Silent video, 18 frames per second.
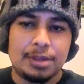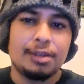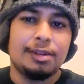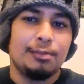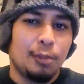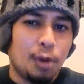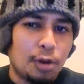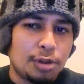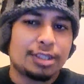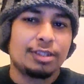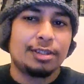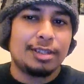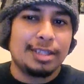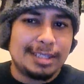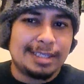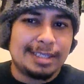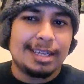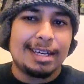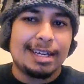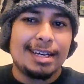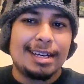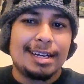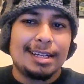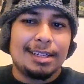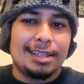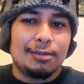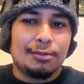most of these
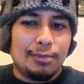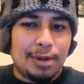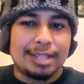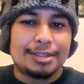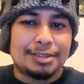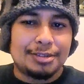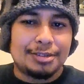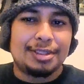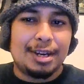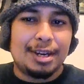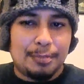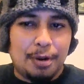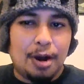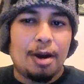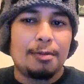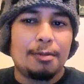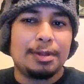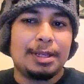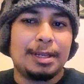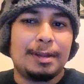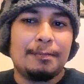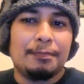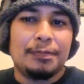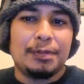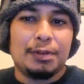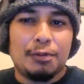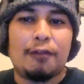wrestlers, they're probably
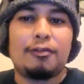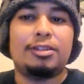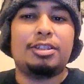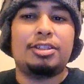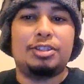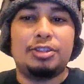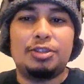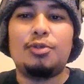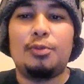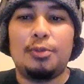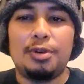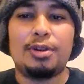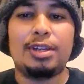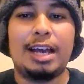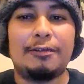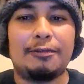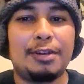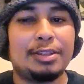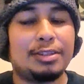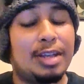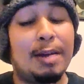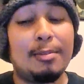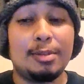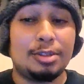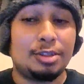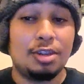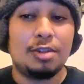references to real life
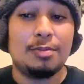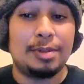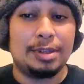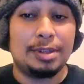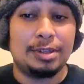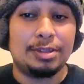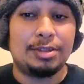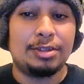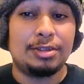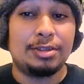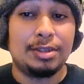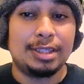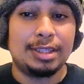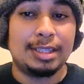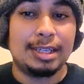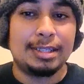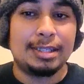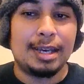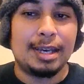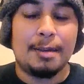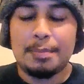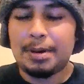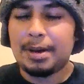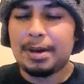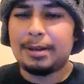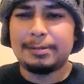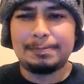wrestlers. I'm assuming too at the same time.
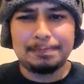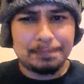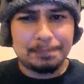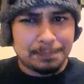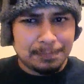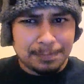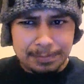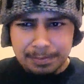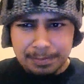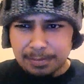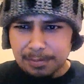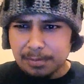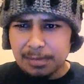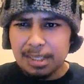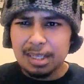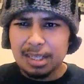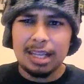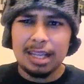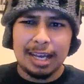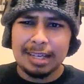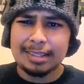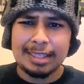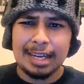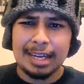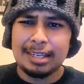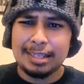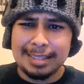But like I
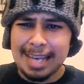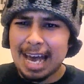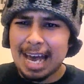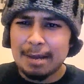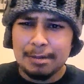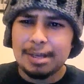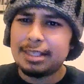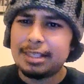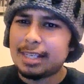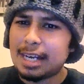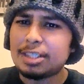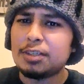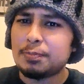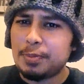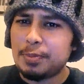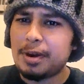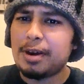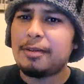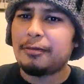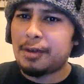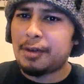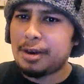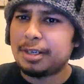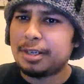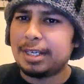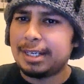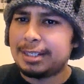said, this anime is actually
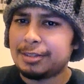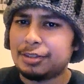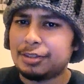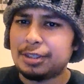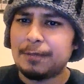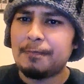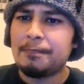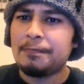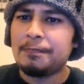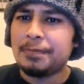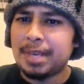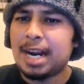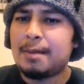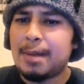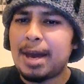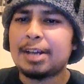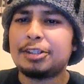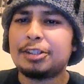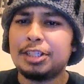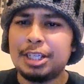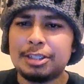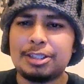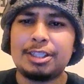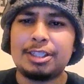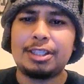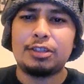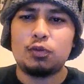fairly interesting, and I'm actually
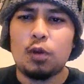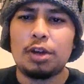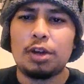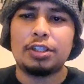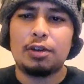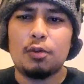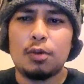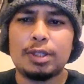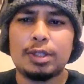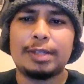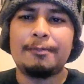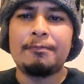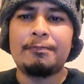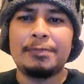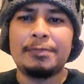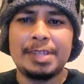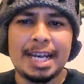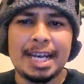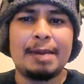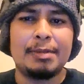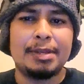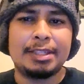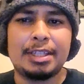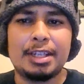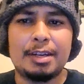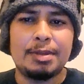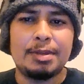interested into watching what this anime
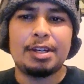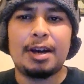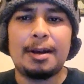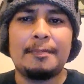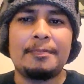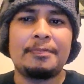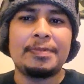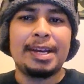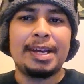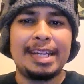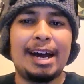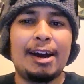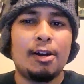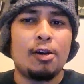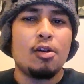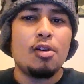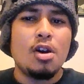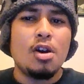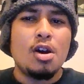is going to become. Now,